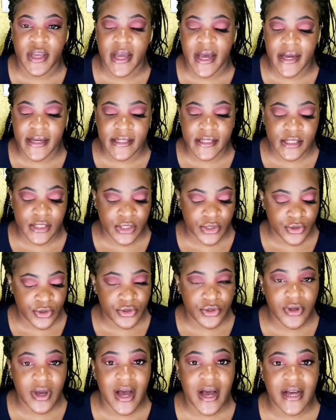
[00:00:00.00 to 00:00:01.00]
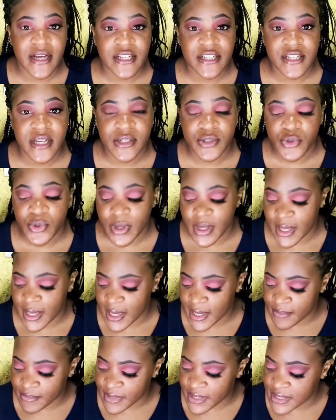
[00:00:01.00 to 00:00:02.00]
guys, so the eyeshadow
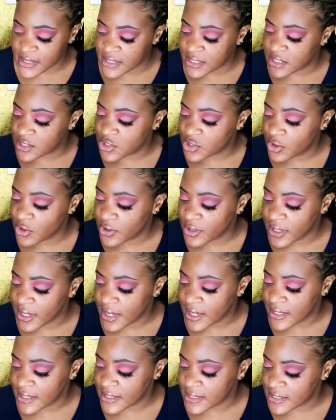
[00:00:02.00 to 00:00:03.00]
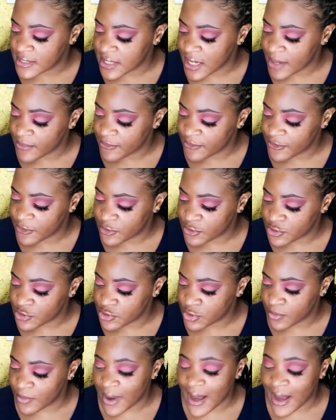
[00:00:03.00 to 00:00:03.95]
game is done and it's time for some